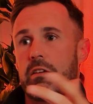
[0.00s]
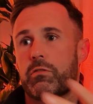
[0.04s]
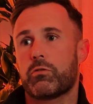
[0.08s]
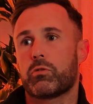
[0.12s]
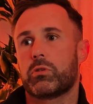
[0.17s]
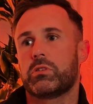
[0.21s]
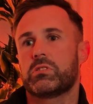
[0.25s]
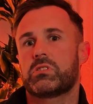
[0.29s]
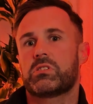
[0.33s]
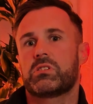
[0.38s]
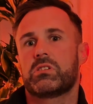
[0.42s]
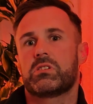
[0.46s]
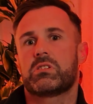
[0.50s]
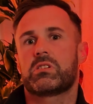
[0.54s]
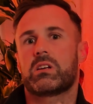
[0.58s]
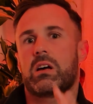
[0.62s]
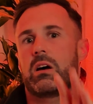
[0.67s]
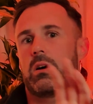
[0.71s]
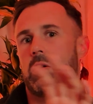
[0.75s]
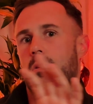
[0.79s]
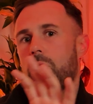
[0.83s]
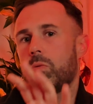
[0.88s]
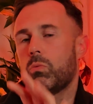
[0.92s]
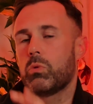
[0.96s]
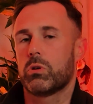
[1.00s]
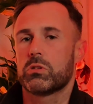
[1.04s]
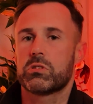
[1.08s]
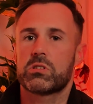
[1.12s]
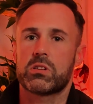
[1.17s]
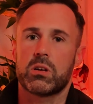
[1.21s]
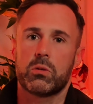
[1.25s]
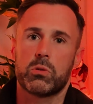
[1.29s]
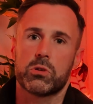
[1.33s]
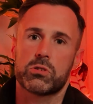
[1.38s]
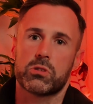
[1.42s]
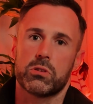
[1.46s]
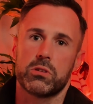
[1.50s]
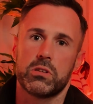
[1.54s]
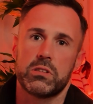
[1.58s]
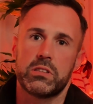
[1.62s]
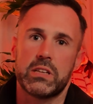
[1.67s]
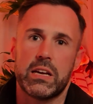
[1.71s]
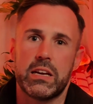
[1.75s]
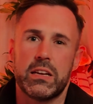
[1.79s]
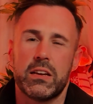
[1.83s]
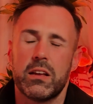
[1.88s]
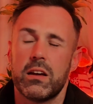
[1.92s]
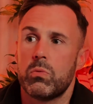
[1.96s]
For instance, once I was on a
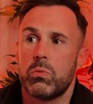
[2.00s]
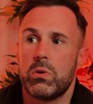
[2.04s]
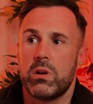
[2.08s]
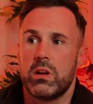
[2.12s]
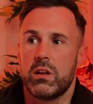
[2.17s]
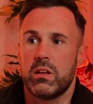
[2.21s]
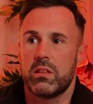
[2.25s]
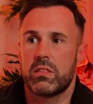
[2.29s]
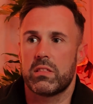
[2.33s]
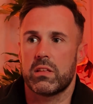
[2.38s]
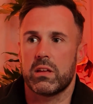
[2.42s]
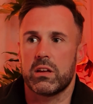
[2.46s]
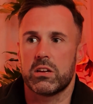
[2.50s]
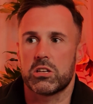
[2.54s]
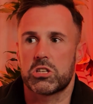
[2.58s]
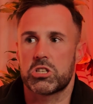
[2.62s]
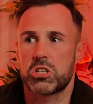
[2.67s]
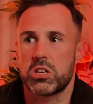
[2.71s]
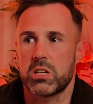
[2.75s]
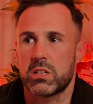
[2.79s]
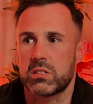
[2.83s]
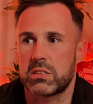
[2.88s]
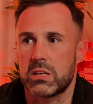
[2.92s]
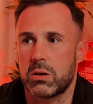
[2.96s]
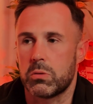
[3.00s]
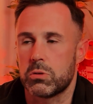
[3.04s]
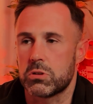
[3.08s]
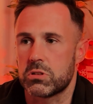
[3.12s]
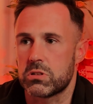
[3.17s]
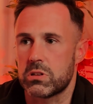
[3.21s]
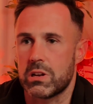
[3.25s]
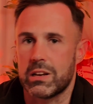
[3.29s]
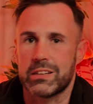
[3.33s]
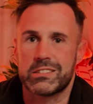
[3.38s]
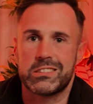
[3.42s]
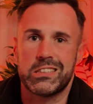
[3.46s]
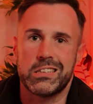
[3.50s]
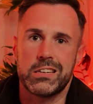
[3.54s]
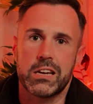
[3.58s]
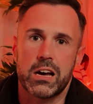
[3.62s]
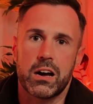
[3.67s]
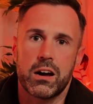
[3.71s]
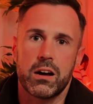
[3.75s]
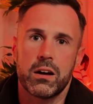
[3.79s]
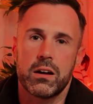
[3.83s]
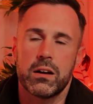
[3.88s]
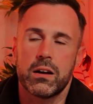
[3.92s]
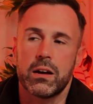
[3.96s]
date with a chick that was a
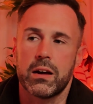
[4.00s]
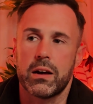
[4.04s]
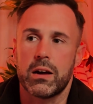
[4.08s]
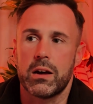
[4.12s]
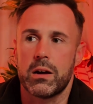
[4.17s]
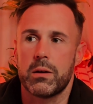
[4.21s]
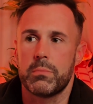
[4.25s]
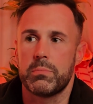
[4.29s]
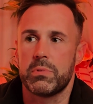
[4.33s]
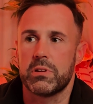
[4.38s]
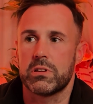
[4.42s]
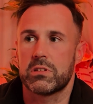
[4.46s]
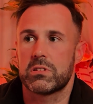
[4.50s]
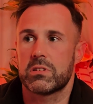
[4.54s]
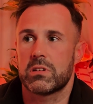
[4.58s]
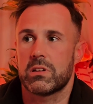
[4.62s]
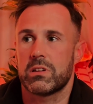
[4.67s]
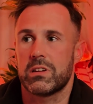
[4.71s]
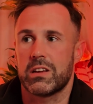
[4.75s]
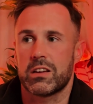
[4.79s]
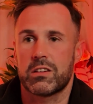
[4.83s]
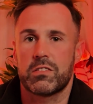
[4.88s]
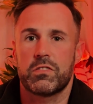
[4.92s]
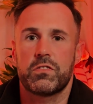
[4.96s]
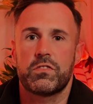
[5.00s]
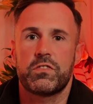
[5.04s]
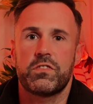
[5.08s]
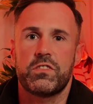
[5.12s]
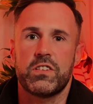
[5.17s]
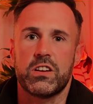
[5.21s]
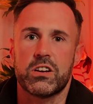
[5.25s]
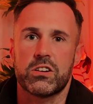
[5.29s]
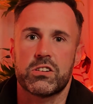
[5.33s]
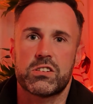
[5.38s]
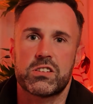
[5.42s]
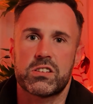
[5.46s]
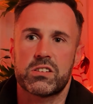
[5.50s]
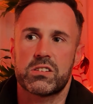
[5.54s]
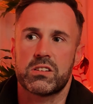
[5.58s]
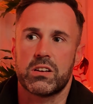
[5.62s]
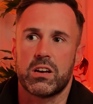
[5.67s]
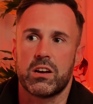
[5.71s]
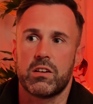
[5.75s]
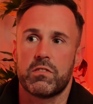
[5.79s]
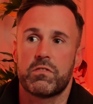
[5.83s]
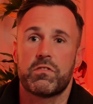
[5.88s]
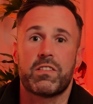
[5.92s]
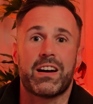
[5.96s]
Latina, a bit like fierce,
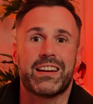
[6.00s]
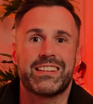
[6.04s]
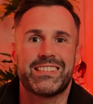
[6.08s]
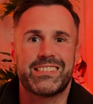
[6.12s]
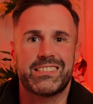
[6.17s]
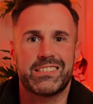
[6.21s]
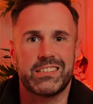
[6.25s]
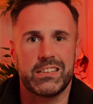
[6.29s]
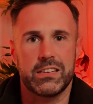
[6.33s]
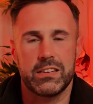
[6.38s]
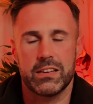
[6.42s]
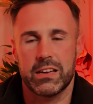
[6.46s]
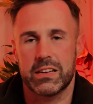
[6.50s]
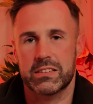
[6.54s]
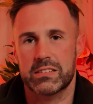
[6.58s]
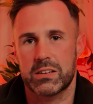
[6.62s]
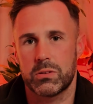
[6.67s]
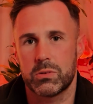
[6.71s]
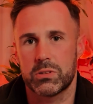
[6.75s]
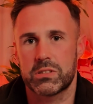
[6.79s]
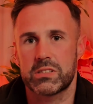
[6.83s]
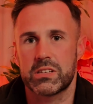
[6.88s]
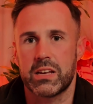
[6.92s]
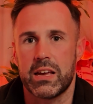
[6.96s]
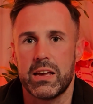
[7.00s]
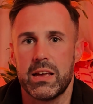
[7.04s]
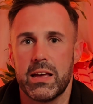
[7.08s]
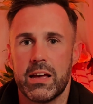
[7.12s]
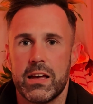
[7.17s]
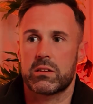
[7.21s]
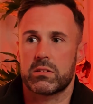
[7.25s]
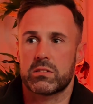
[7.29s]
feisty, as I would say.